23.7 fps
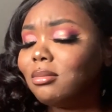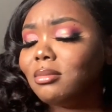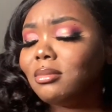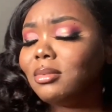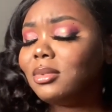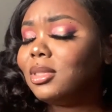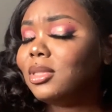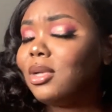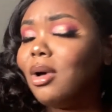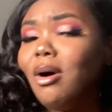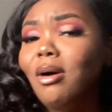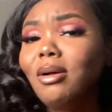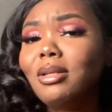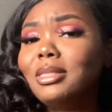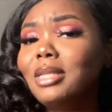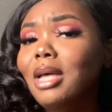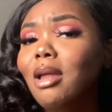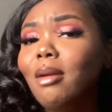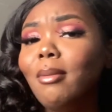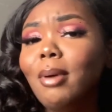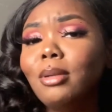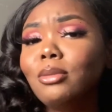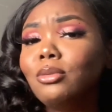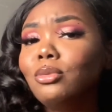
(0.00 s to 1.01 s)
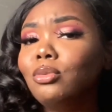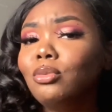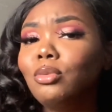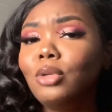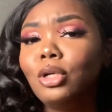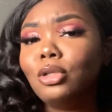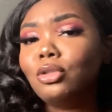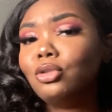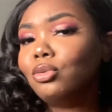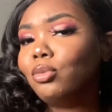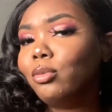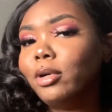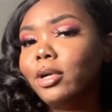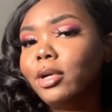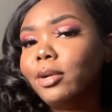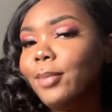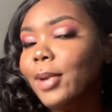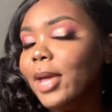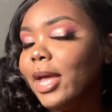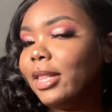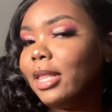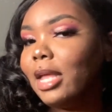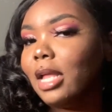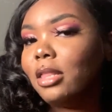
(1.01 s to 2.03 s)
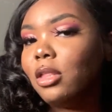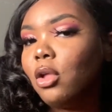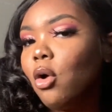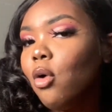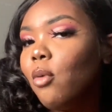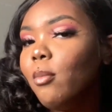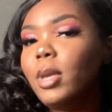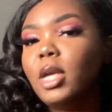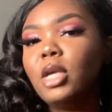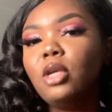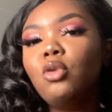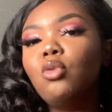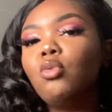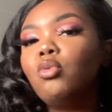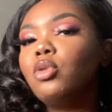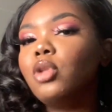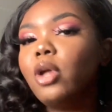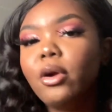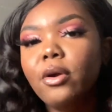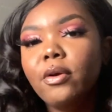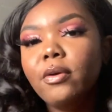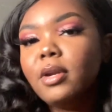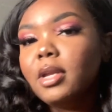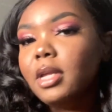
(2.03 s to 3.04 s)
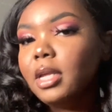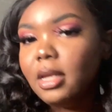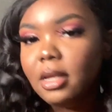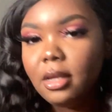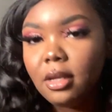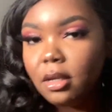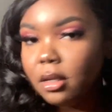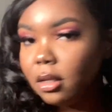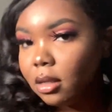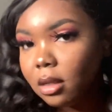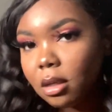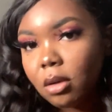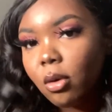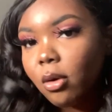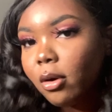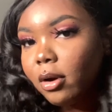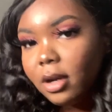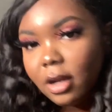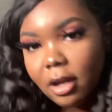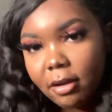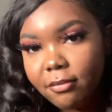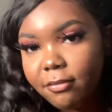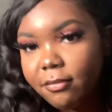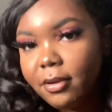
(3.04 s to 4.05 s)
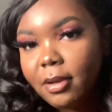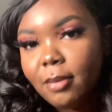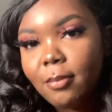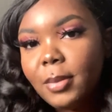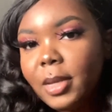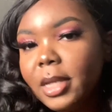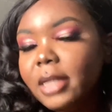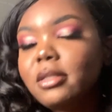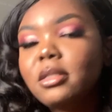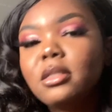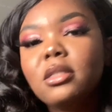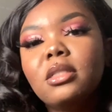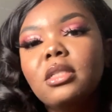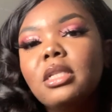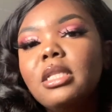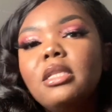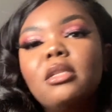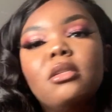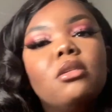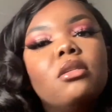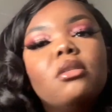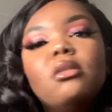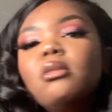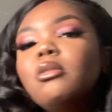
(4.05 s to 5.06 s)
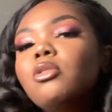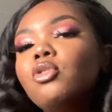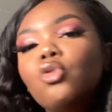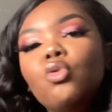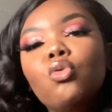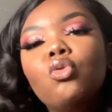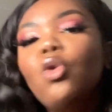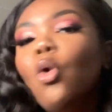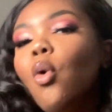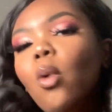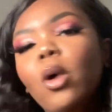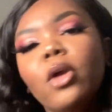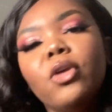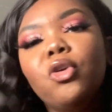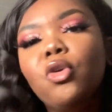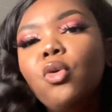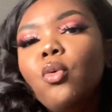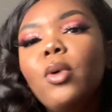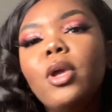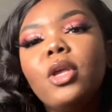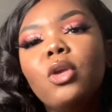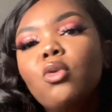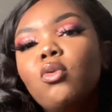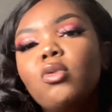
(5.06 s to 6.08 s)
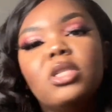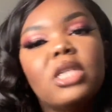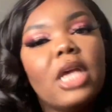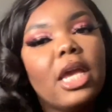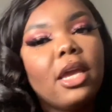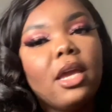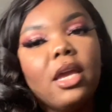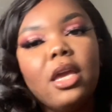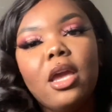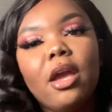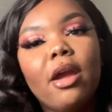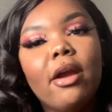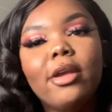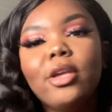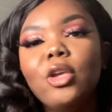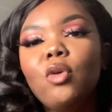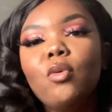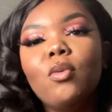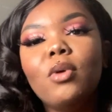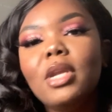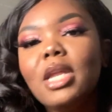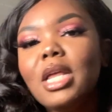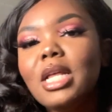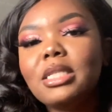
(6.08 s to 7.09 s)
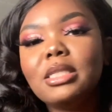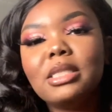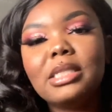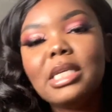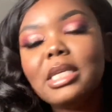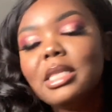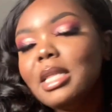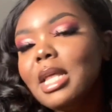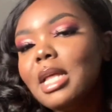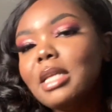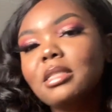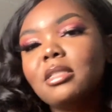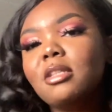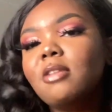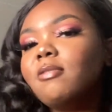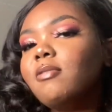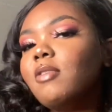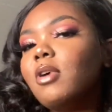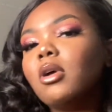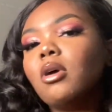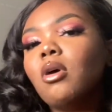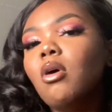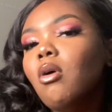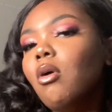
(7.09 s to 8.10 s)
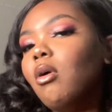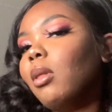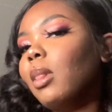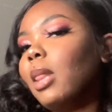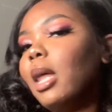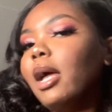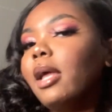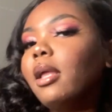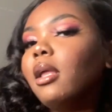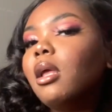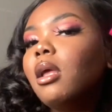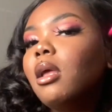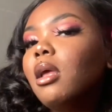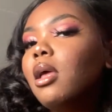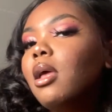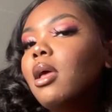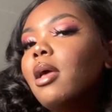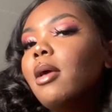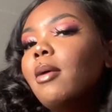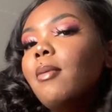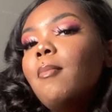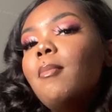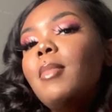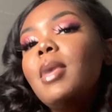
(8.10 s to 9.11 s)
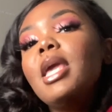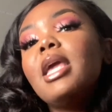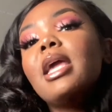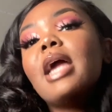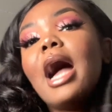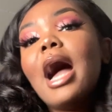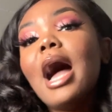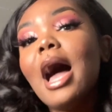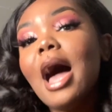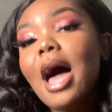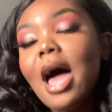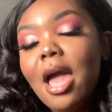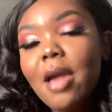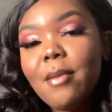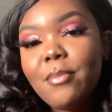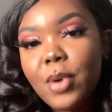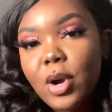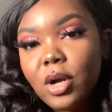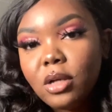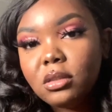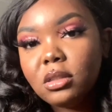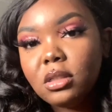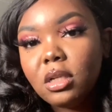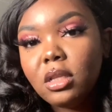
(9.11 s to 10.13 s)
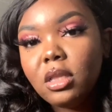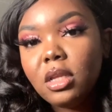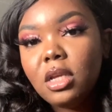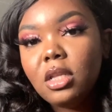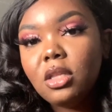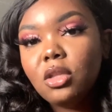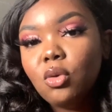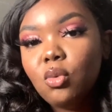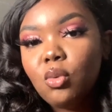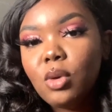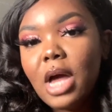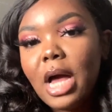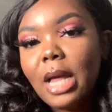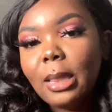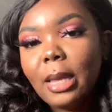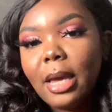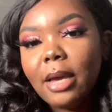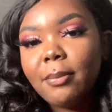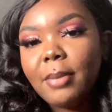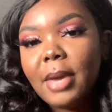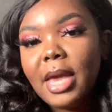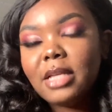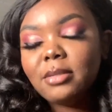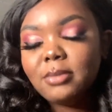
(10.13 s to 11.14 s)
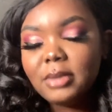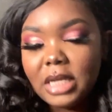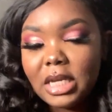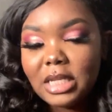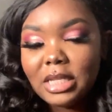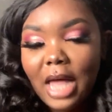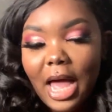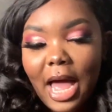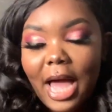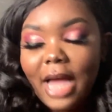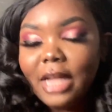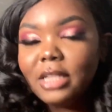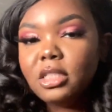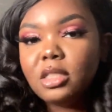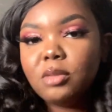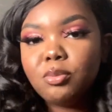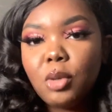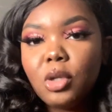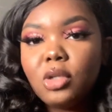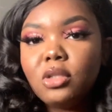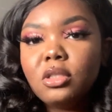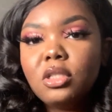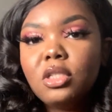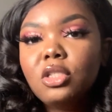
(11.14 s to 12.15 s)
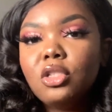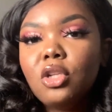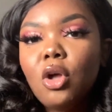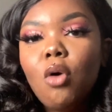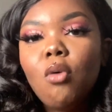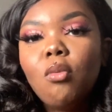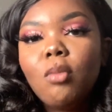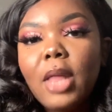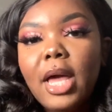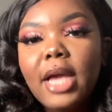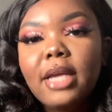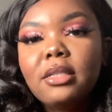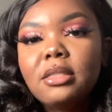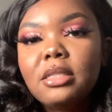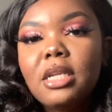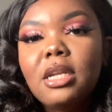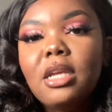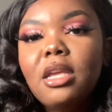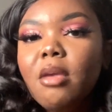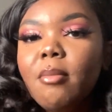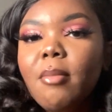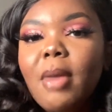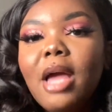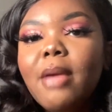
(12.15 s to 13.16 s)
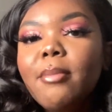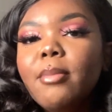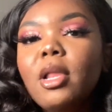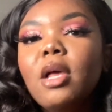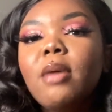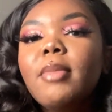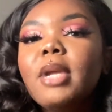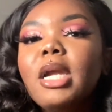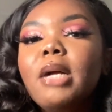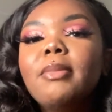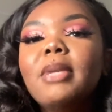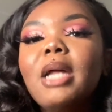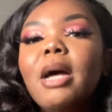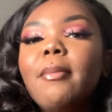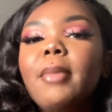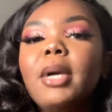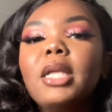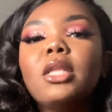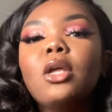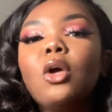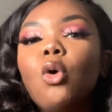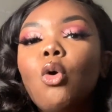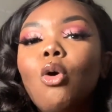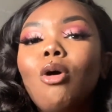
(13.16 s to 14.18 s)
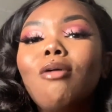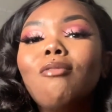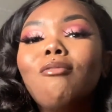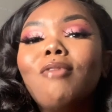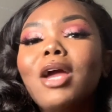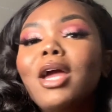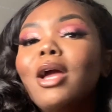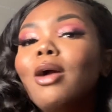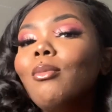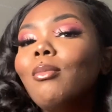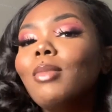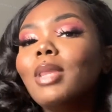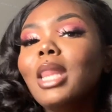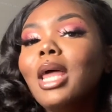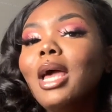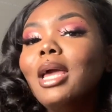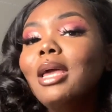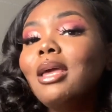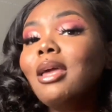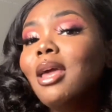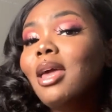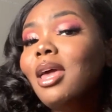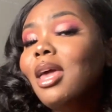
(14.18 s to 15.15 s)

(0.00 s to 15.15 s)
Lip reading: talk down about you because you wearing a pad. That don't make you dirty or nothing, bitch. You doing you and you taking care of you, and that's it. That's the fuck all. Like me, I personally do not like pads because I just personally don't like sitting in my blood. But I'm not about to go around like,